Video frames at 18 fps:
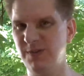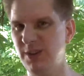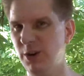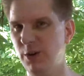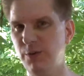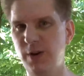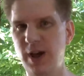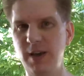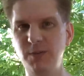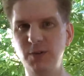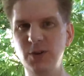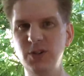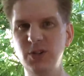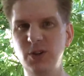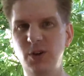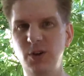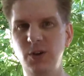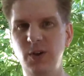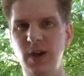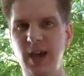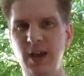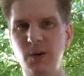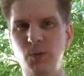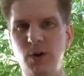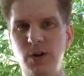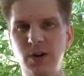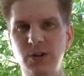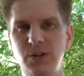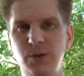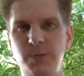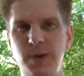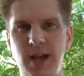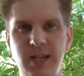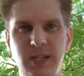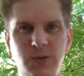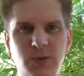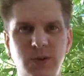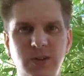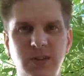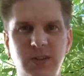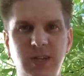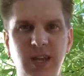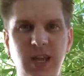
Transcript: if 5 years ago you had 1 or 2 passwords,